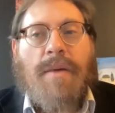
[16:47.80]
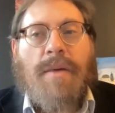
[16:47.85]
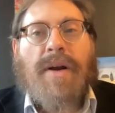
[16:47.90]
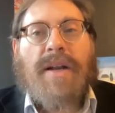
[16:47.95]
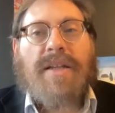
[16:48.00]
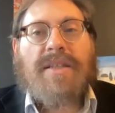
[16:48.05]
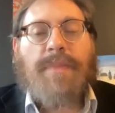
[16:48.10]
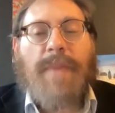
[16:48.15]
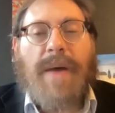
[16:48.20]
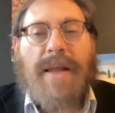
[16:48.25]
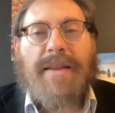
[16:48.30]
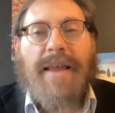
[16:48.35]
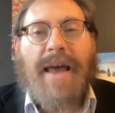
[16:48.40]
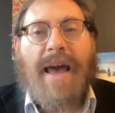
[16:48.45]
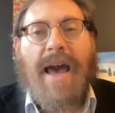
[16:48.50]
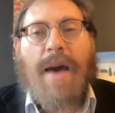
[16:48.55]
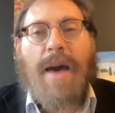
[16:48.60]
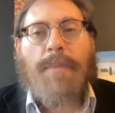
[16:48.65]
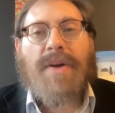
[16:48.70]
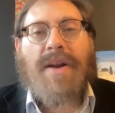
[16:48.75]
but it's meant to
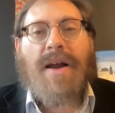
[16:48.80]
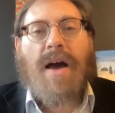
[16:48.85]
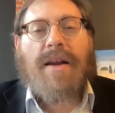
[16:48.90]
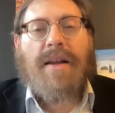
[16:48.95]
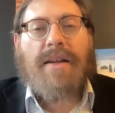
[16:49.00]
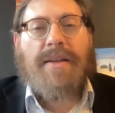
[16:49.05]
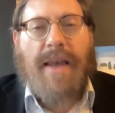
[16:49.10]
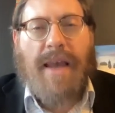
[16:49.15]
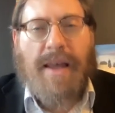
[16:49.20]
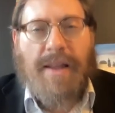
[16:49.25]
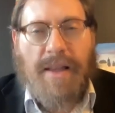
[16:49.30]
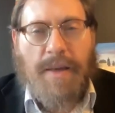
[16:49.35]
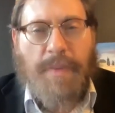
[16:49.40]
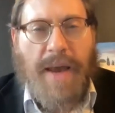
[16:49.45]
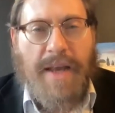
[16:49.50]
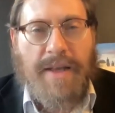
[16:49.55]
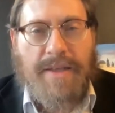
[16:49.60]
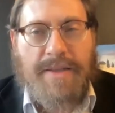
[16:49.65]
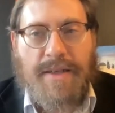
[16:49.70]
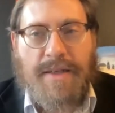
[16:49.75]
happen on a daily
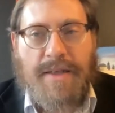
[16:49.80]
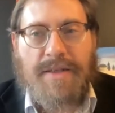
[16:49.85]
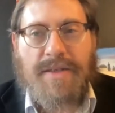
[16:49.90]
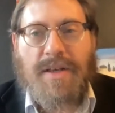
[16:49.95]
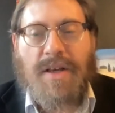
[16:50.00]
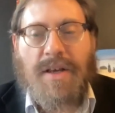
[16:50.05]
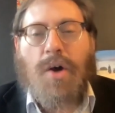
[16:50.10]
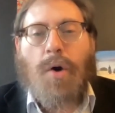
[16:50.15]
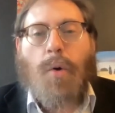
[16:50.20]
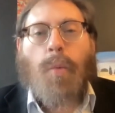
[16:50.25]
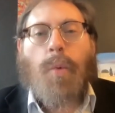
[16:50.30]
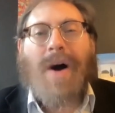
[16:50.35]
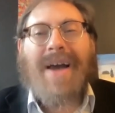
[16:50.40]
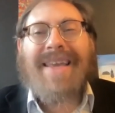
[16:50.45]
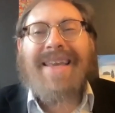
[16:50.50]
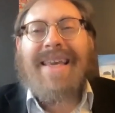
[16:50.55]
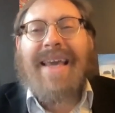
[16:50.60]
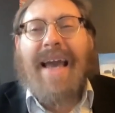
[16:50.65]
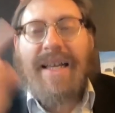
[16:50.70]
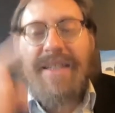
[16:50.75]
basis.
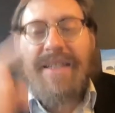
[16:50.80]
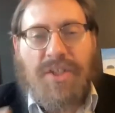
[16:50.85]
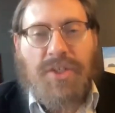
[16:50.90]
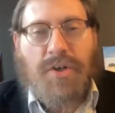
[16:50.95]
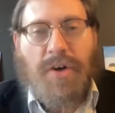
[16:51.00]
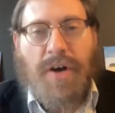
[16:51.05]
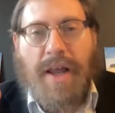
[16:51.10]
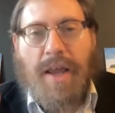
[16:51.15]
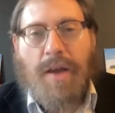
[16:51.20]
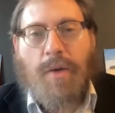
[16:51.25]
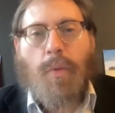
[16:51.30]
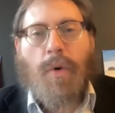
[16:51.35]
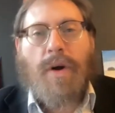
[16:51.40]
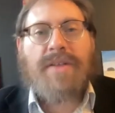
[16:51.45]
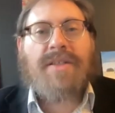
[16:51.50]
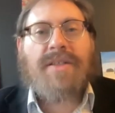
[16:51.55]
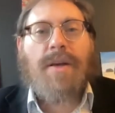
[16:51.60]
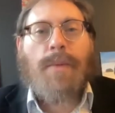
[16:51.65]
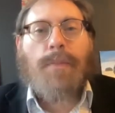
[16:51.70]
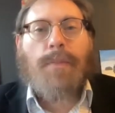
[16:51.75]
What yesterday
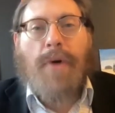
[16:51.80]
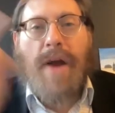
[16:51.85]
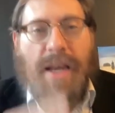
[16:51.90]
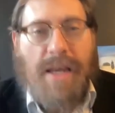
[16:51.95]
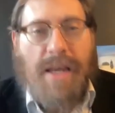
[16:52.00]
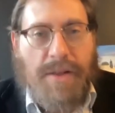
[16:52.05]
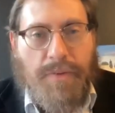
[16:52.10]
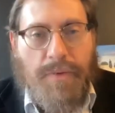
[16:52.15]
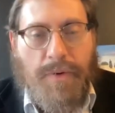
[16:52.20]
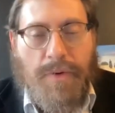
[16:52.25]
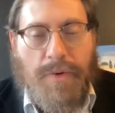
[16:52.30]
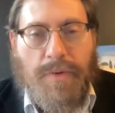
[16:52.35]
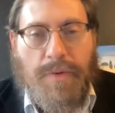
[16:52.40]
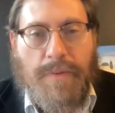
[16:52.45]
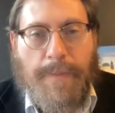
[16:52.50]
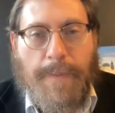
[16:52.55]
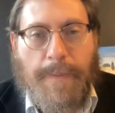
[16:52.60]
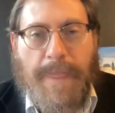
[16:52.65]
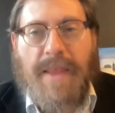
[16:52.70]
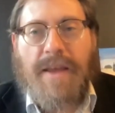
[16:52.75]
was the breakthrough,
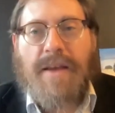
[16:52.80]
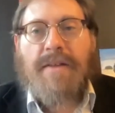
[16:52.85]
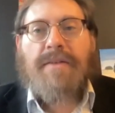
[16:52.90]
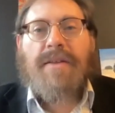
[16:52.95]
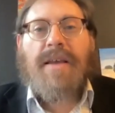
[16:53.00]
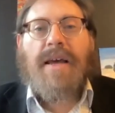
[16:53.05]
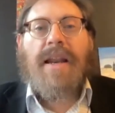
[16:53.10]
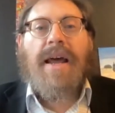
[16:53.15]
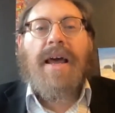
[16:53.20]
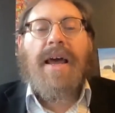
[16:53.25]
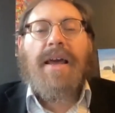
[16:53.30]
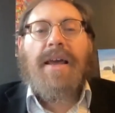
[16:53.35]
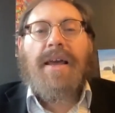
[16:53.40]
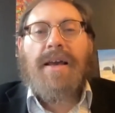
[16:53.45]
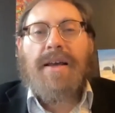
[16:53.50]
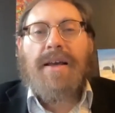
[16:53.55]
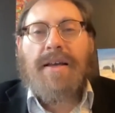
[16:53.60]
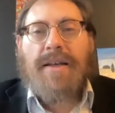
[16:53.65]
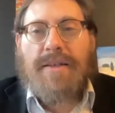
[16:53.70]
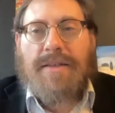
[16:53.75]

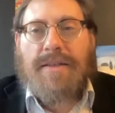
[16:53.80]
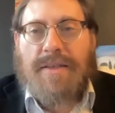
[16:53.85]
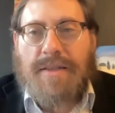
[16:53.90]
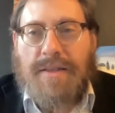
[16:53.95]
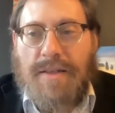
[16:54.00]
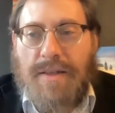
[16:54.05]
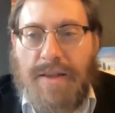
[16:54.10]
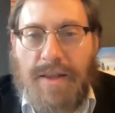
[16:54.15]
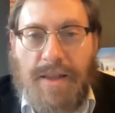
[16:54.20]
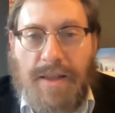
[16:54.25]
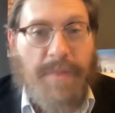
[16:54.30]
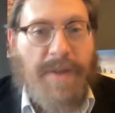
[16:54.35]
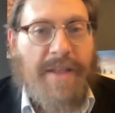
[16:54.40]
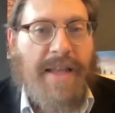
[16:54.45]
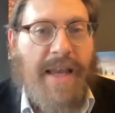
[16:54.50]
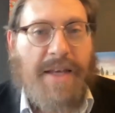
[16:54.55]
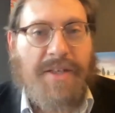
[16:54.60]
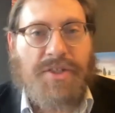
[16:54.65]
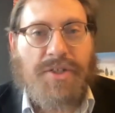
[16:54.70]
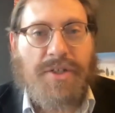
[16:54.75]
today is the
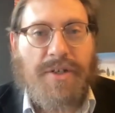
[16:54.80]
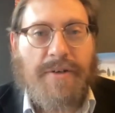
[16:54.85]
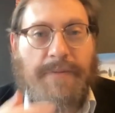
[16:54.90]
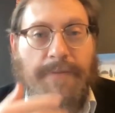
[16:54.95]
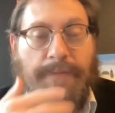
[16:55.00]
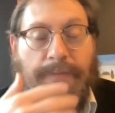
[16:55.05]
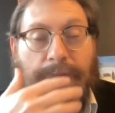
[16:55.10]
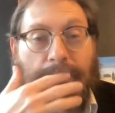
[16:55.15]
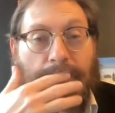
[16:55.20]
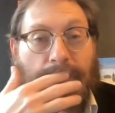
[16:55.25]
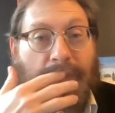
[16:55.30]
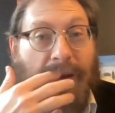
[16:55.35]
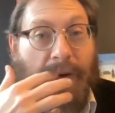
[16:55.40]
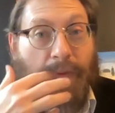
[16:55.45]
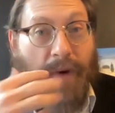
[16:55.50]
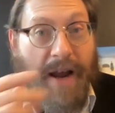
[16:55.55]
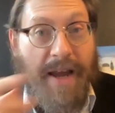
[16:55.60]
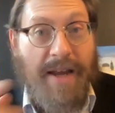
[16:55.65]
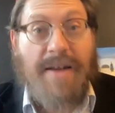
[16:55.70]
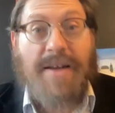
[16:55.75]
limitation
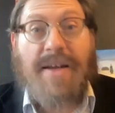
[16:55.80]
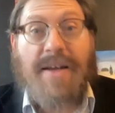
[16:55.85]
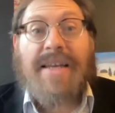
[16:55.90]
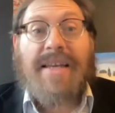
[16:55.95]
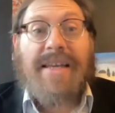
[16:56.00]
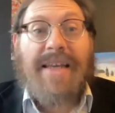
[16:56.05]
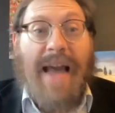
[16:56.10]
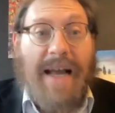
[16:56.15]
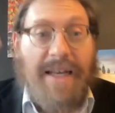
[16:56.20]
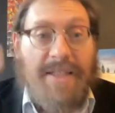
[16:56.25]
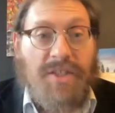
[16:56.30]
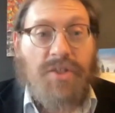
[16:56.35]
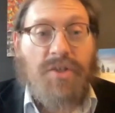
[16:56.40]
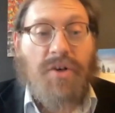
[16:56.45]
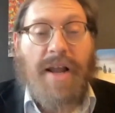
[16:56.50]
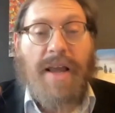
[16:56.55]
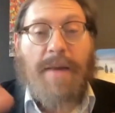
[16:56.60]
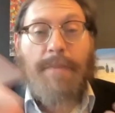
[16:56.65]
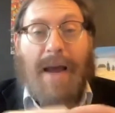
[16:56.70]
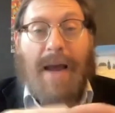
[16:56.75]
right?
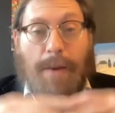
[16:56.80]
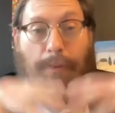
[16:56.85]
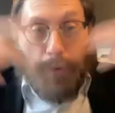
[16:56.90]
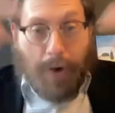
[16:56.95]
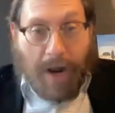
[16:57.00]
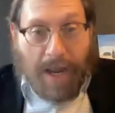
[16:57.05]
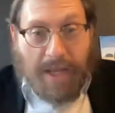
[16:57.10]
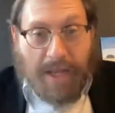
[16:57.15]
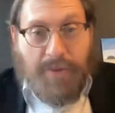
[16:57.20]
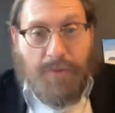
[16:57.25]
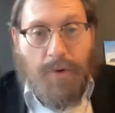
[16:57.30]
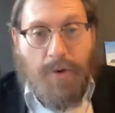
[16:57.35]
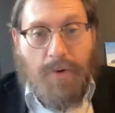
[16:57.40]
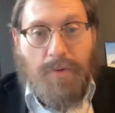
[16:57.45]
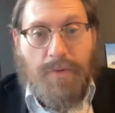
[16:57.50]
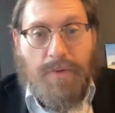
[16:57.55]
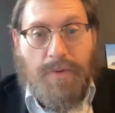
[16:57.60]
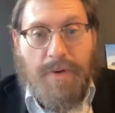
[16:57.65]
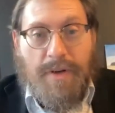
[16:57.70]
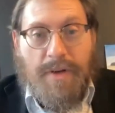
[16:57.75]
Yesterday, my
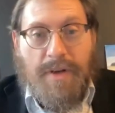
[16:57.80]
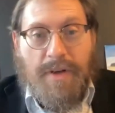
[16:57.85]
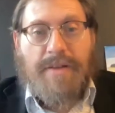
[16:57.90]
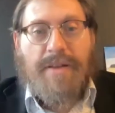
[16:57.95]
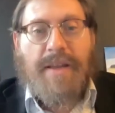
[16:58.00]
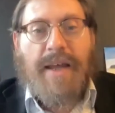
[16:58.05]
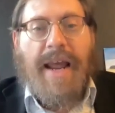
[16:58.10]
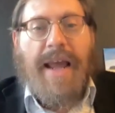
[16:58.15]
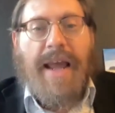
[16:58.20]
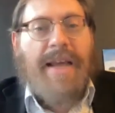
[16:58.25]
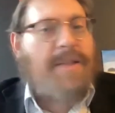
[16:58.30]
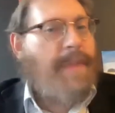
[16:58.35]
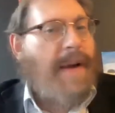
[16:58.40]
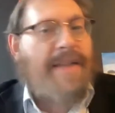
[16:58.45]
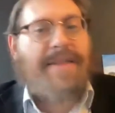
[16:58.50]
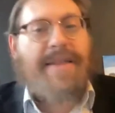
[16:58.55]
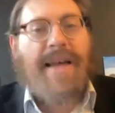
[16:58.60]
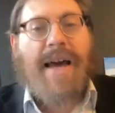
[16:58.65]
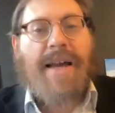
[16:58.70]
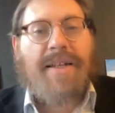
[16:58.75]
breakthrough. Today is my
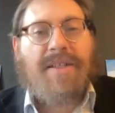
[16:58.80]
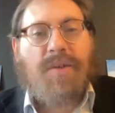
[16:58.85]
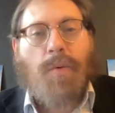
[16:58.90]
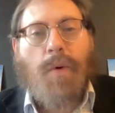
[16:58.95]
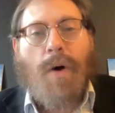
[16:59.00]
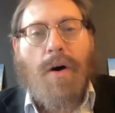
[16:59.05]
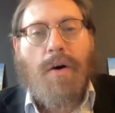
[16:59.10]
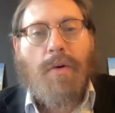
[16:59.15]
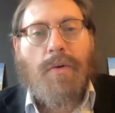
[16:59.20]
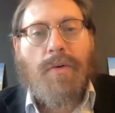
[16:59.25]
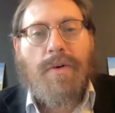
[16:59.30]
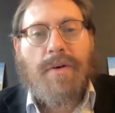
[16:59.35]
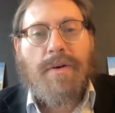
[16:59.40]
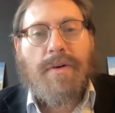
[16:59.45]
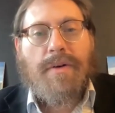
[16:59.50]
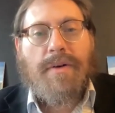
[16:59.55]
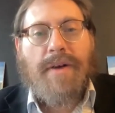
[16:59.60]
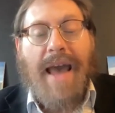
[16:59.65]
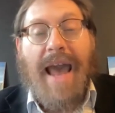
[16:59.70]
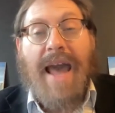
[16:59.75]
status quo.
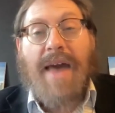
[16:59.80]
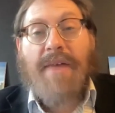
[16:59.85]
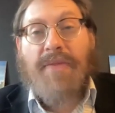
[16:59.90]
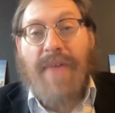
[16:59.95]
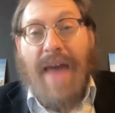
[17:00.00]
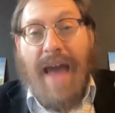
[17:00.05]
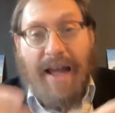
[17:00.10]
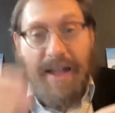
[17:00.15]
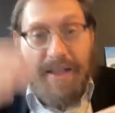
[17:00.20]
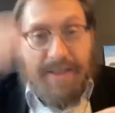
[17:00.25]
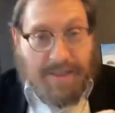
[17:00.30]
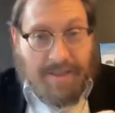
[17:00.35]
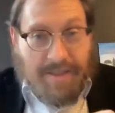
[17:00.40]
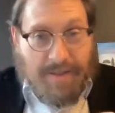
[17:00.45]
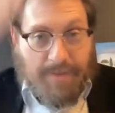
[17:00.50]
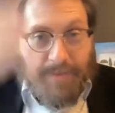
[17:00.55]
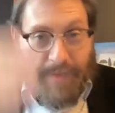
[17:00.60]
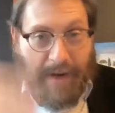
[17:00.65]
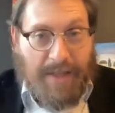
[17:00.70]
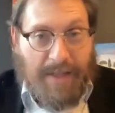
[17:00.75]
And that's
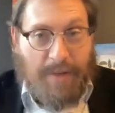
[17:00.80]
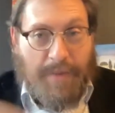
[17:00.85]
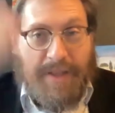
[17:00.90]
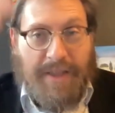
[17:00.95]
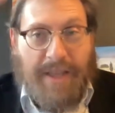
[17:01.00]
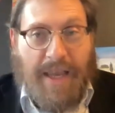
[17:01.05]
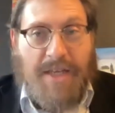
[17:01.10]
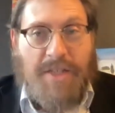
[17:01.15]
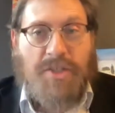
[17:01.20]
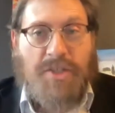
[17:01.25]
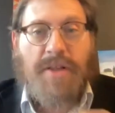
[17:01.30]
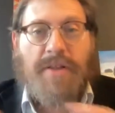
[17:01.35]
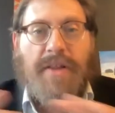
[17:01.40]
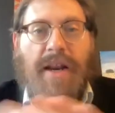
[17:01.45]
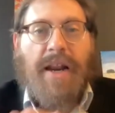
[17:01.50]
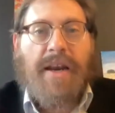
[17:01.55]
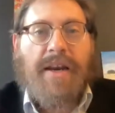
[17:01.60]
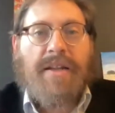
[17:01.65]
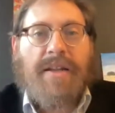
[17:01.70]
my limitation that I